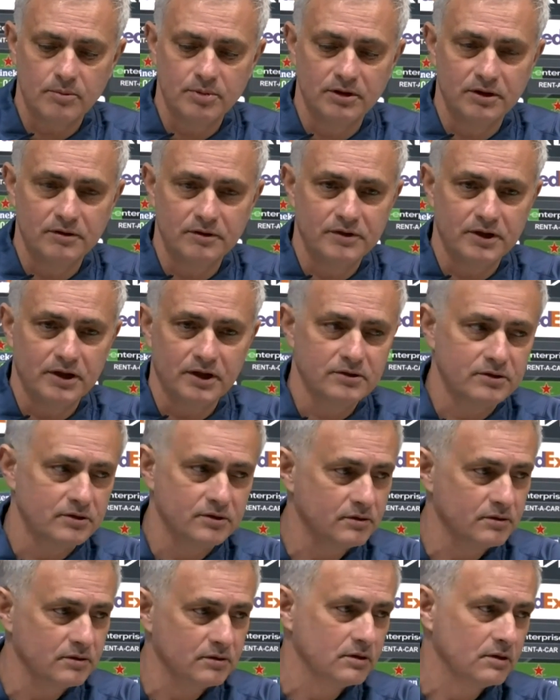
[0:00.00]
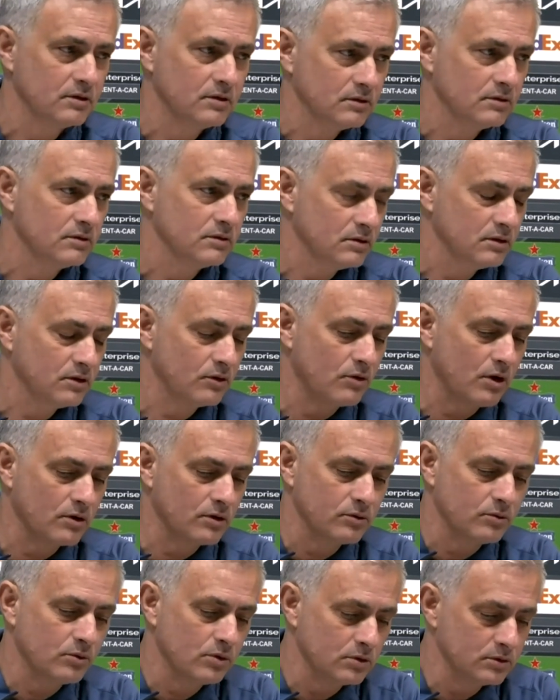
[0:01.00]
believe that
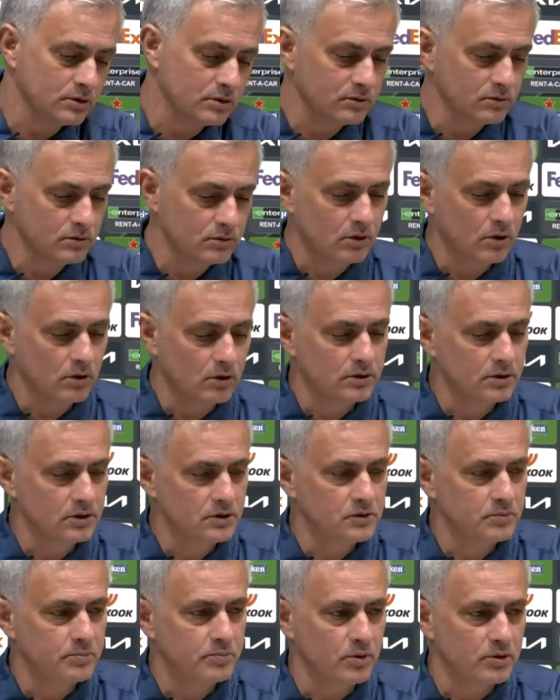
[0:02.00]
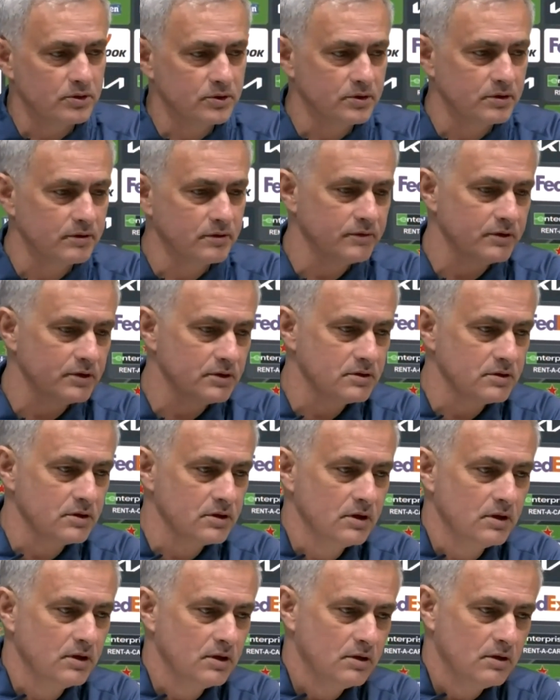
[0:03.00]
around the world in all these sports TVs,
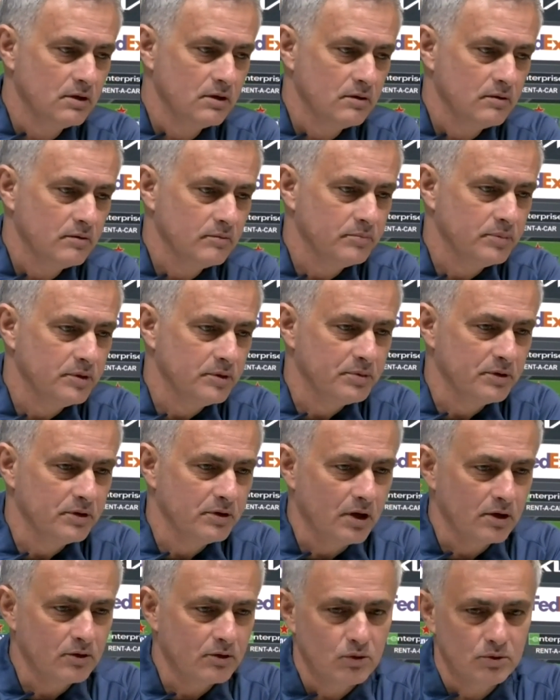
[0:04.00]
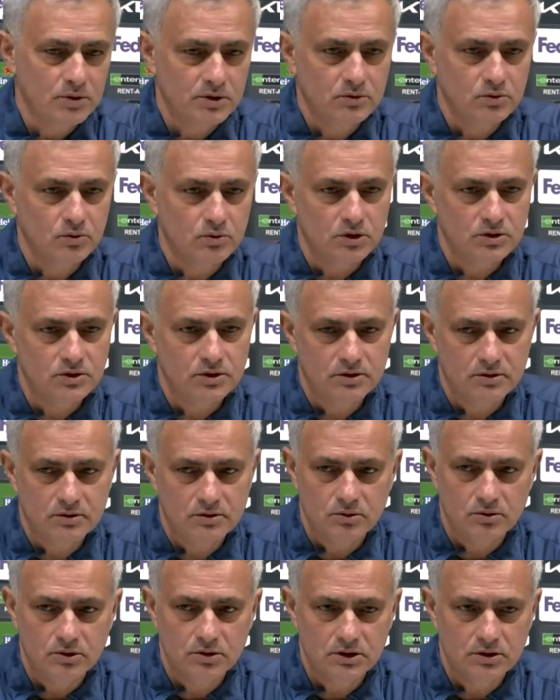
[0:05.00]
people are going to watch it.
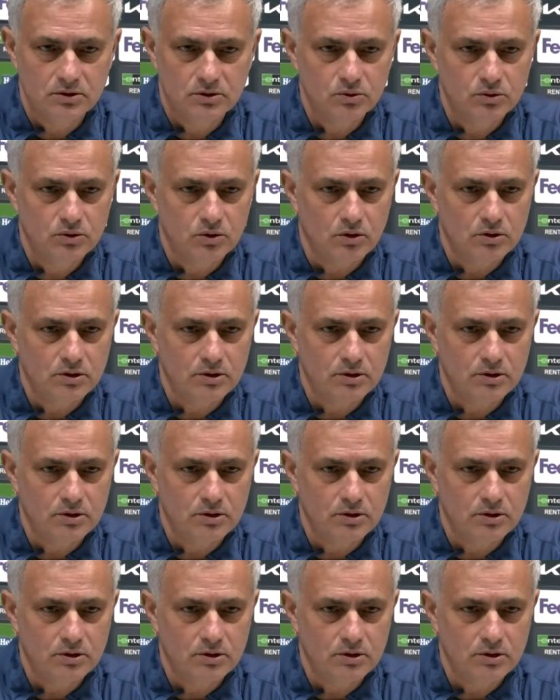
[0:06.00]
No need to talk